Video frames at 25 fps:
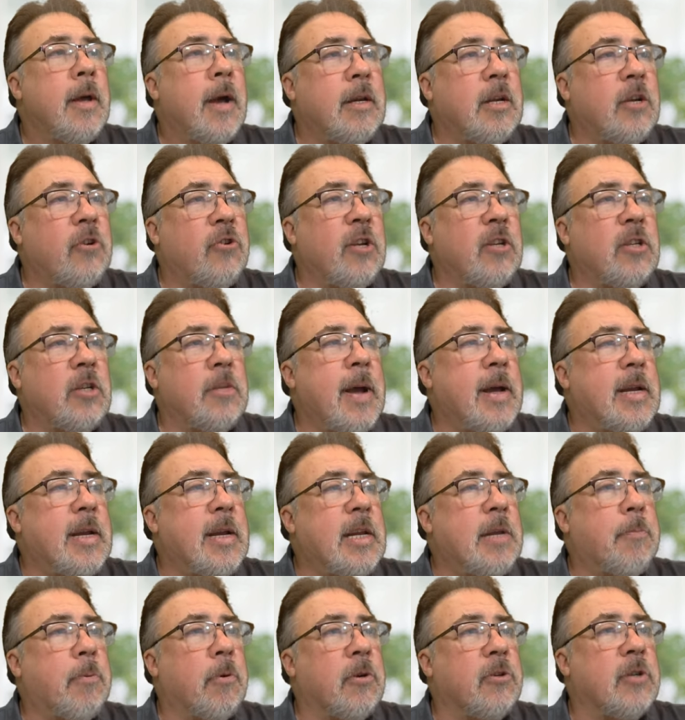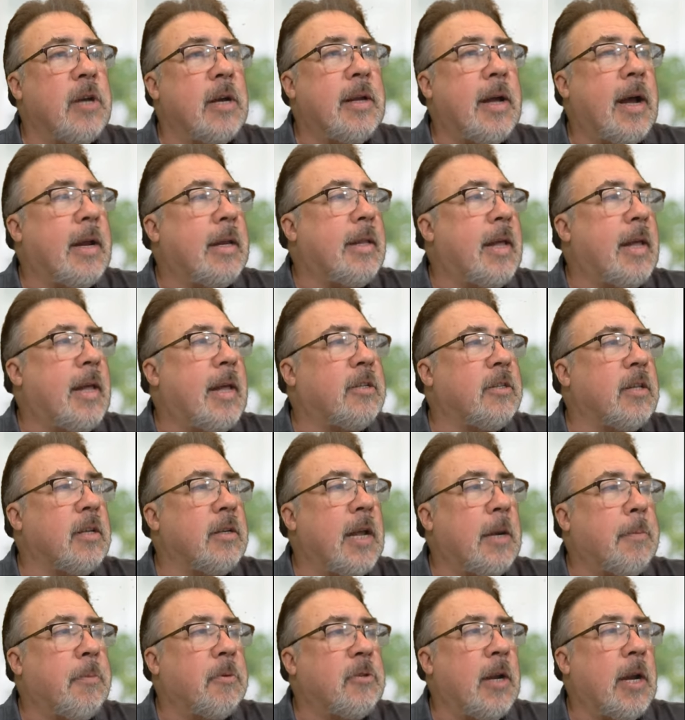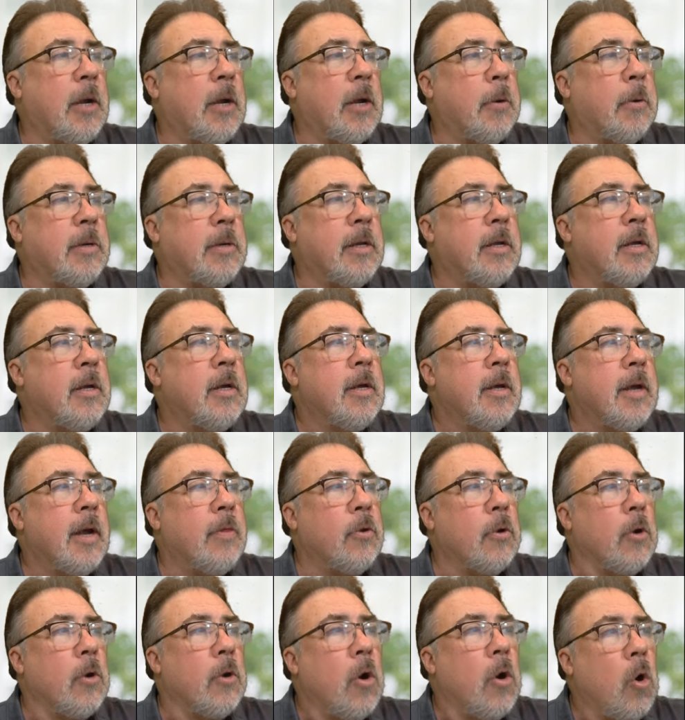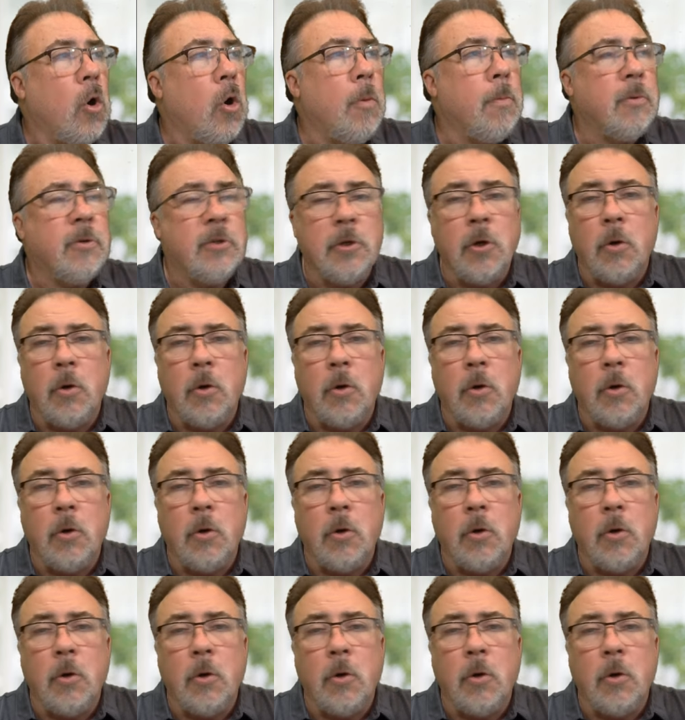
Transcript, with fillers: Additionally, some 80% had less than 10% equity in their home.